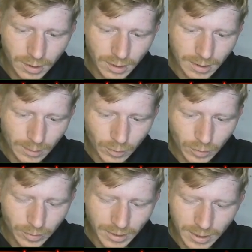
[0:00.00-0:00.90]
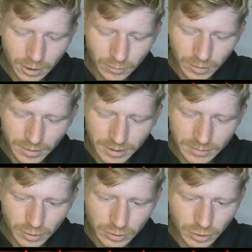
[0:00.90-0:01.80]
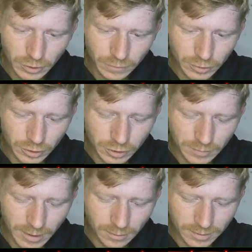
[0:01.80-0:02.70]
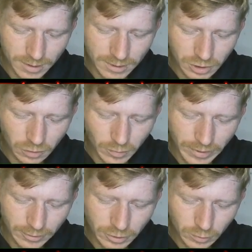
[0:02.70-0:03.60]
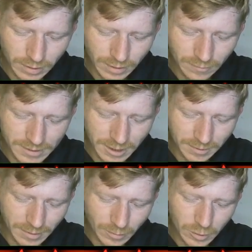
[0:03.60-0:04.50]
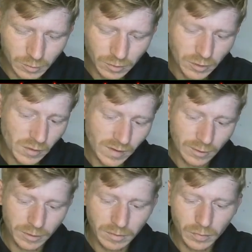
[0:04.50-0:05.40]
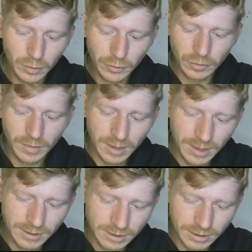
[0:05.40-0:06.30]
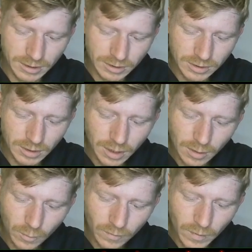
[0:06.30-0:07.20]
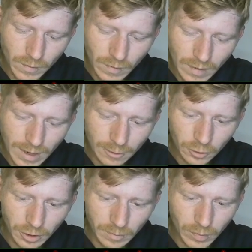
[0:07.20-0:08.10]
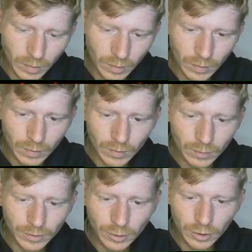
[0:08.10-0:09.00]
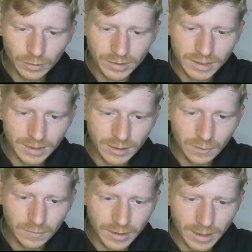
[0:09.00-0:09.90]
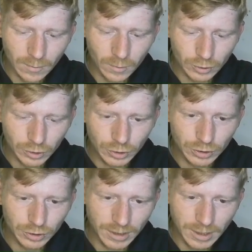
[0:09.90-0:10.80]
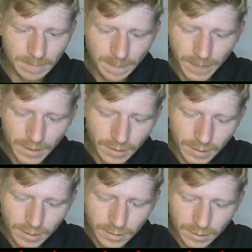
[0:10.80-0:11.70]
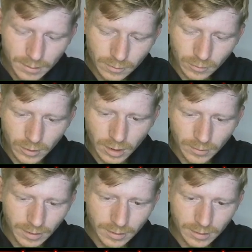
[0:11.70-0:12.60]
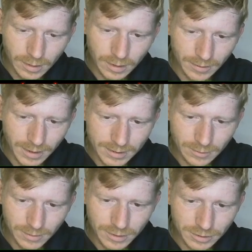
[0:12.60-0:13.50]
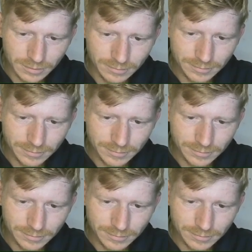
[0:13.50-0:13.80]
And we'll probably get a couple of these merged on over just as Bedlam decides to come on out, just so we we'll definitely take him out, because we've got an alright looking board at the minute, ladies and gents. We've got an alright looking board. We're not going to be sending over that one just yet. Or are we? Are we? That's the question.